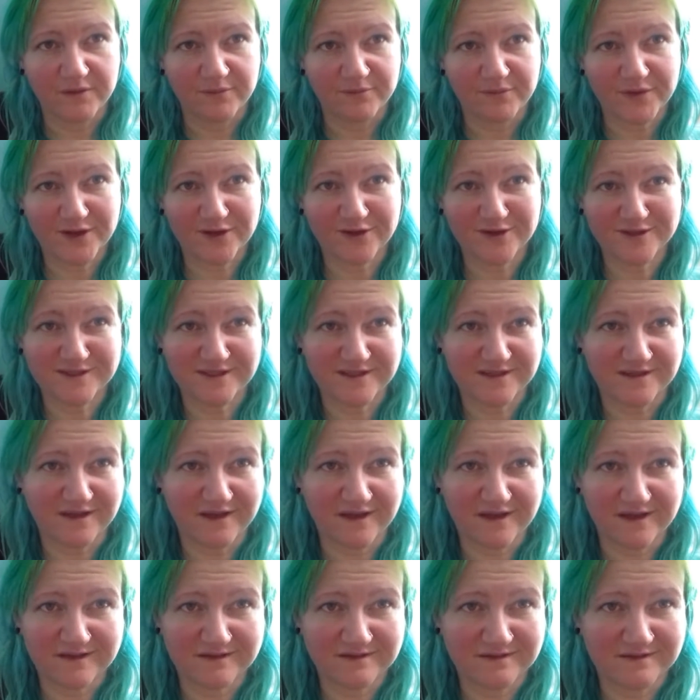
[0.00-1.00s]
because
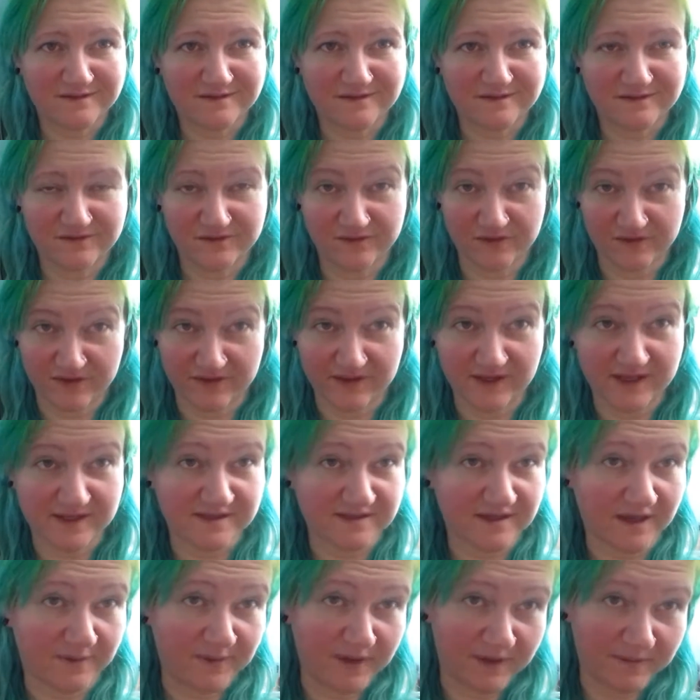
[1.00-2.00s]
it's, and
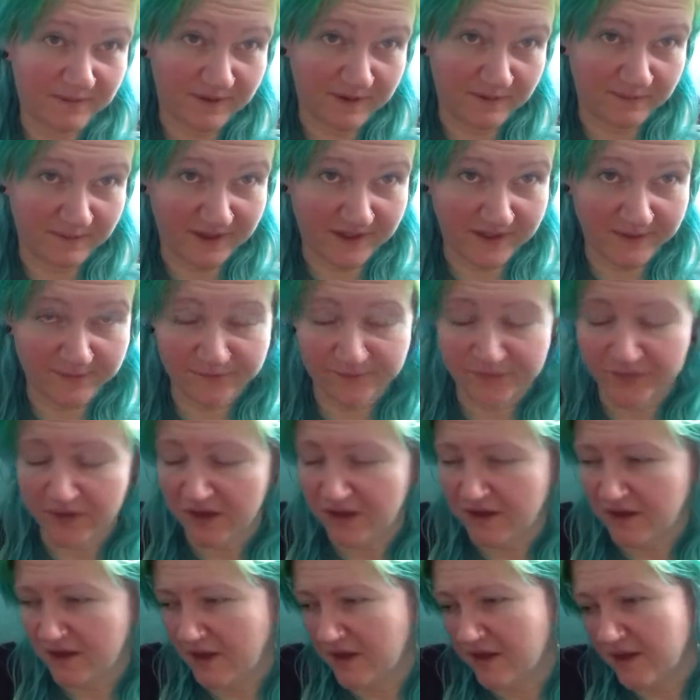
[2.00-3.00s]
that's coming up in a minute,
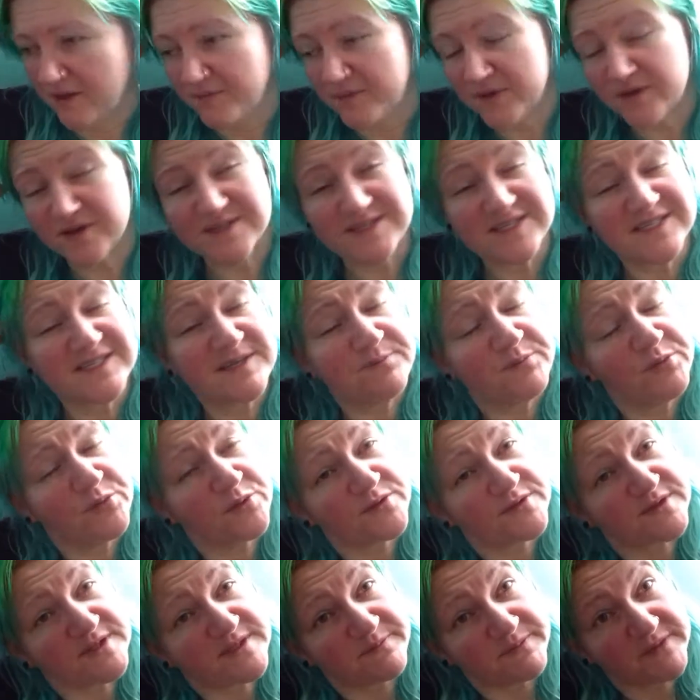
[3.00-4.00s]
because it's
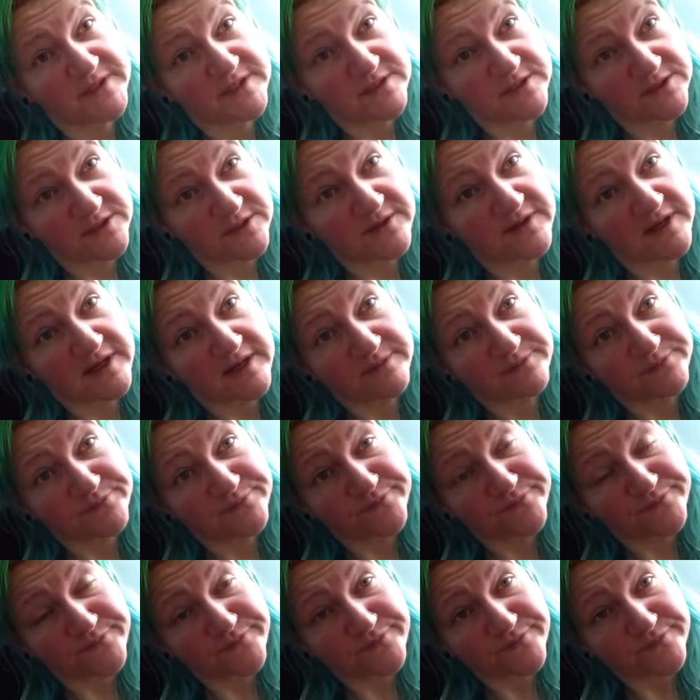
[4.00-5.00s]
important to me to do that.
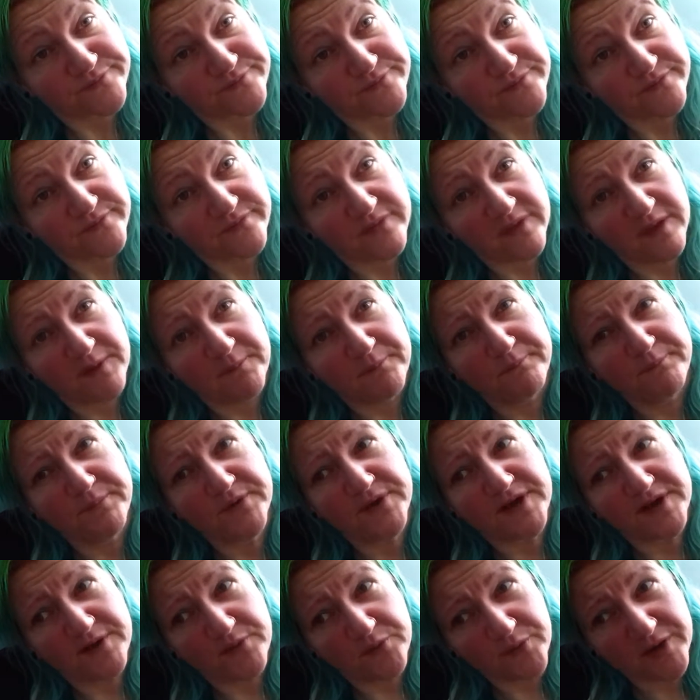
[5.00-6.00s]

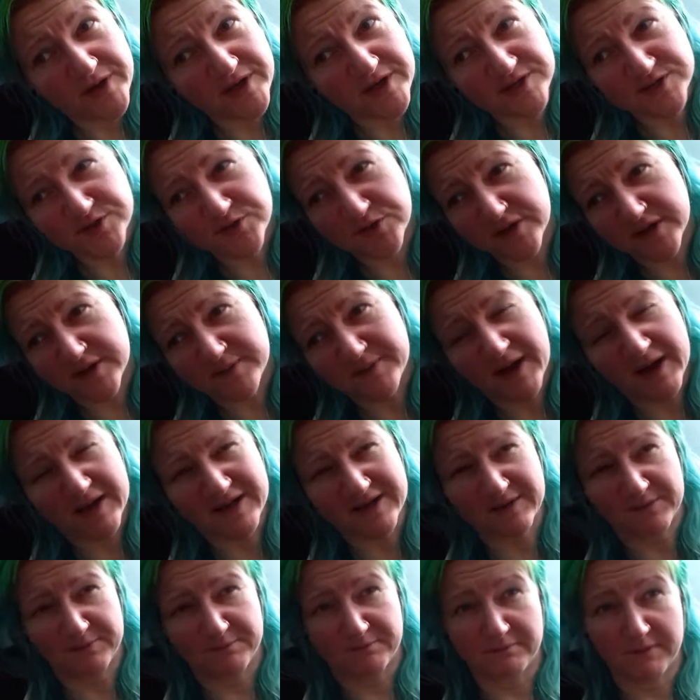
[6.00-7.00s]
But when you're talking about
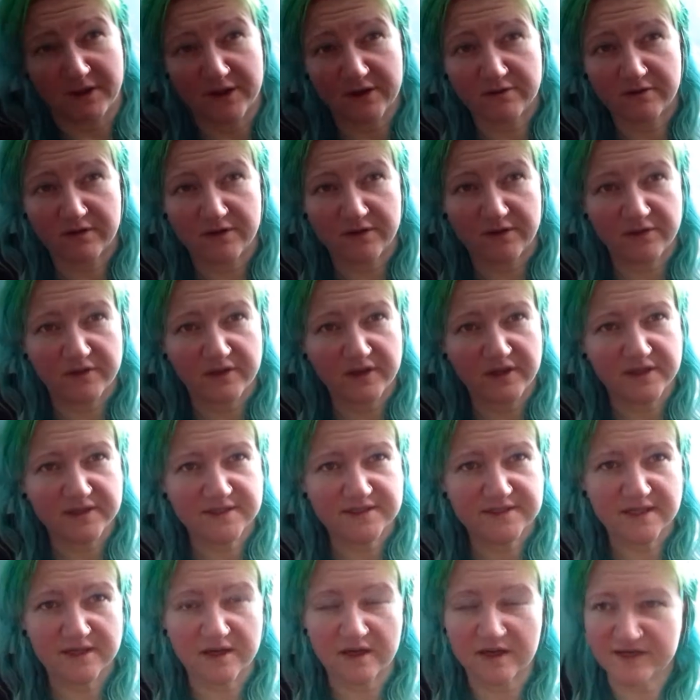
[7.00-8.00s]
little micro
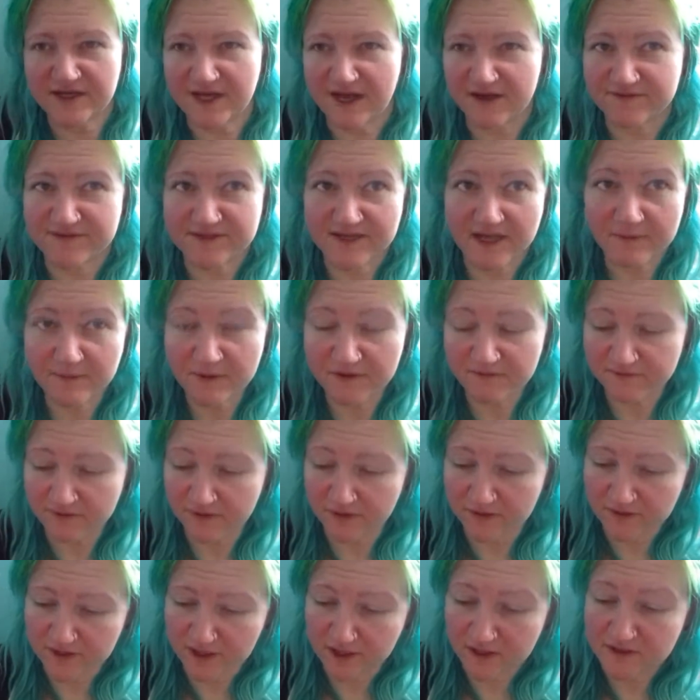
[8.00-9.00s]
things that I'd have to get my
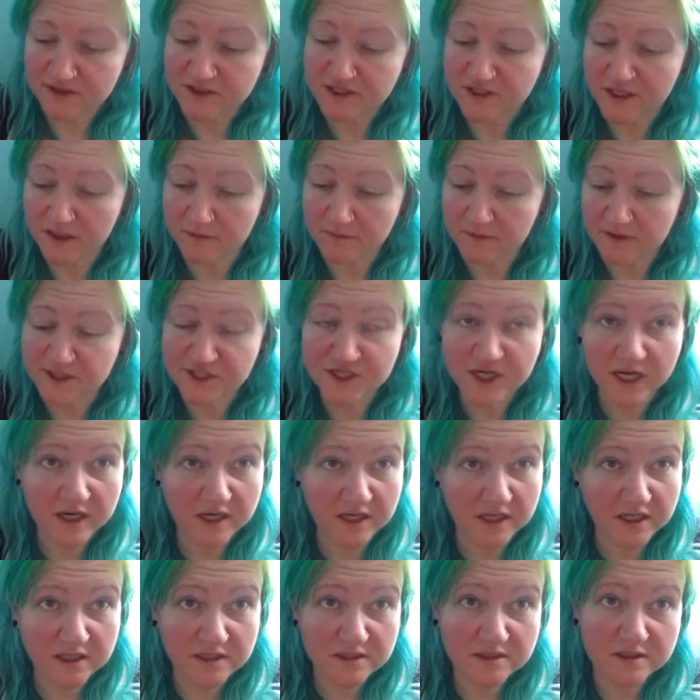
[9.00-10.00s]
phone out and check my
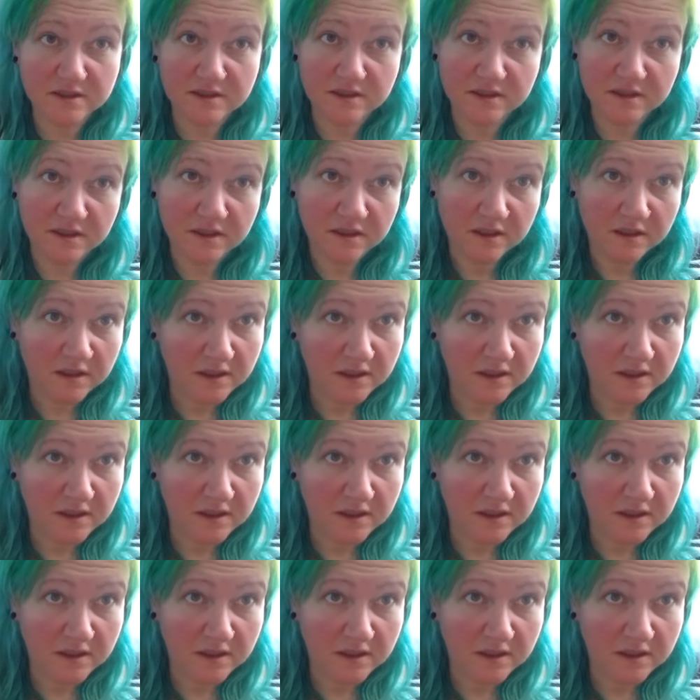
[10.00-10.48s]
checklist,